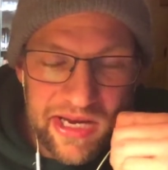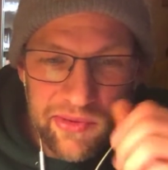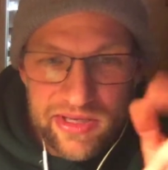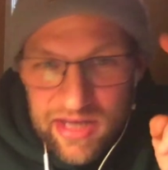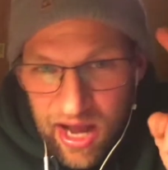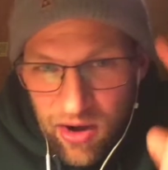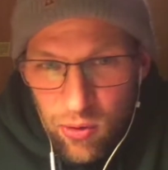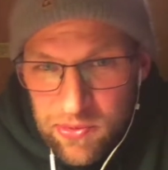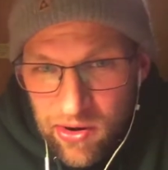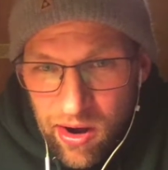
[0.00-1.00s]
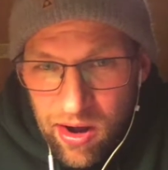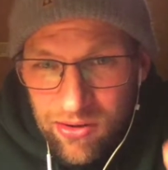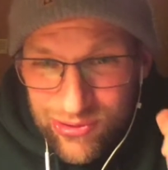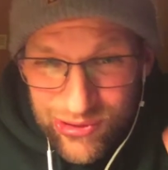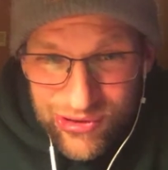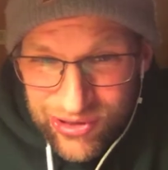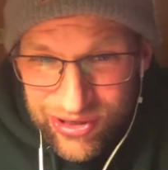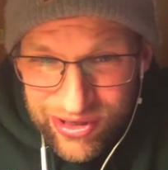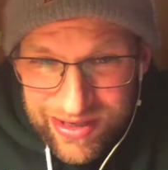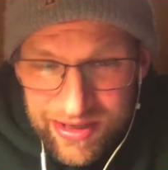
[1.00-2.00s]
Anyways, I hope you're all
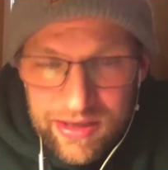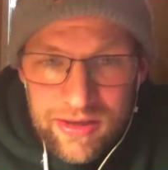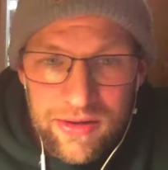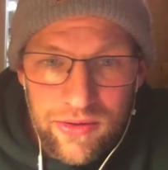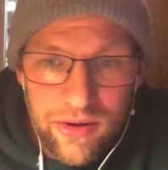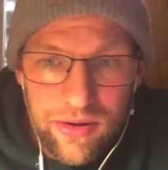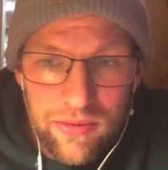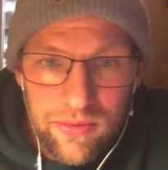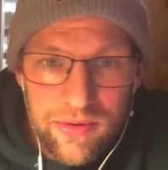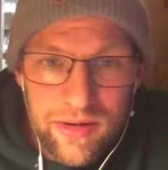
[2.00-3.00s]
good though.